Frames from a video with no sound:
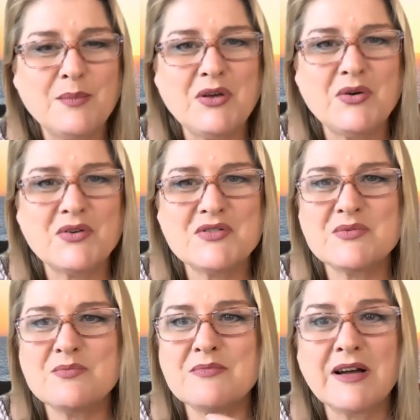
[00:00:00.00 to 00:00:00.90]

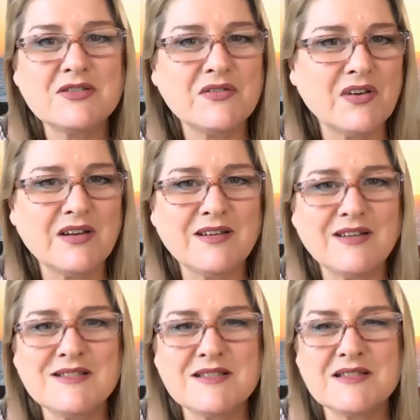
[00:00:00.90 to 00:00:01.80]
because much of it
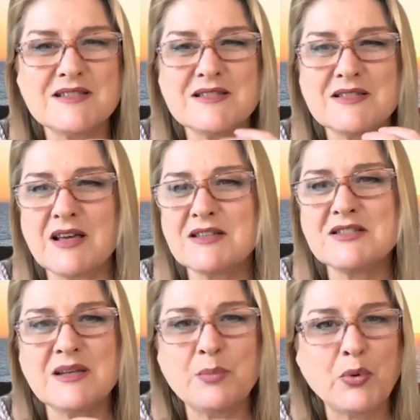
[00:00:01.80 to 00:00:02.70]
is
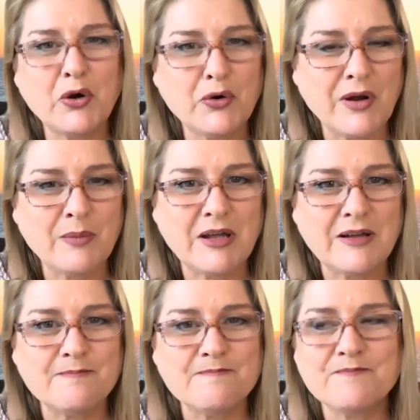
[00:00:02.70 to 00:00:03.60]
such deep
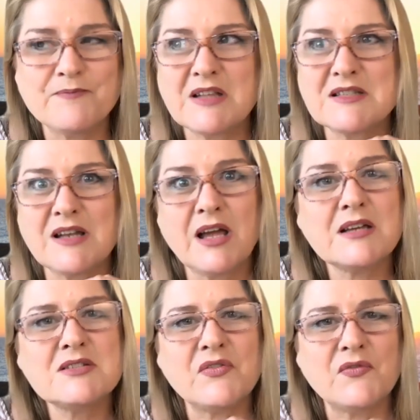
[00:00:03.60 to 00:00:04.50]
programming it's like
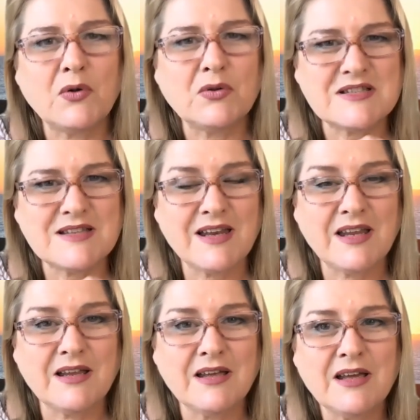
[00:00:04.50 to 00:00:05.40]
a default
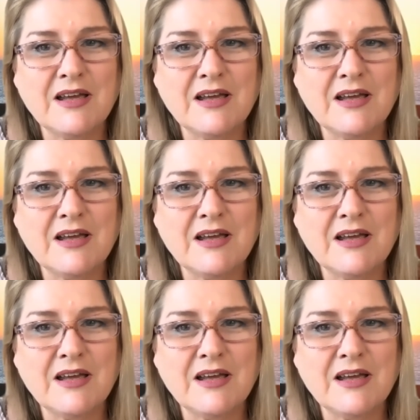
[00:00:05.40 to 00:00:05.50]
setting.